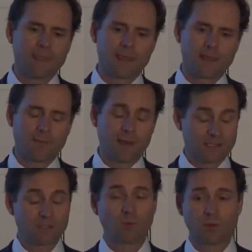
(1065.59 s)

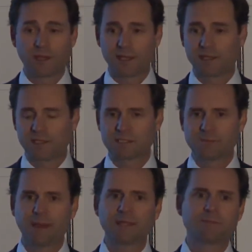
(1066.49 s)
as to what they can
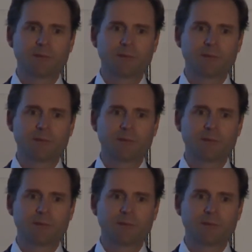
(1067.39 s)
expect,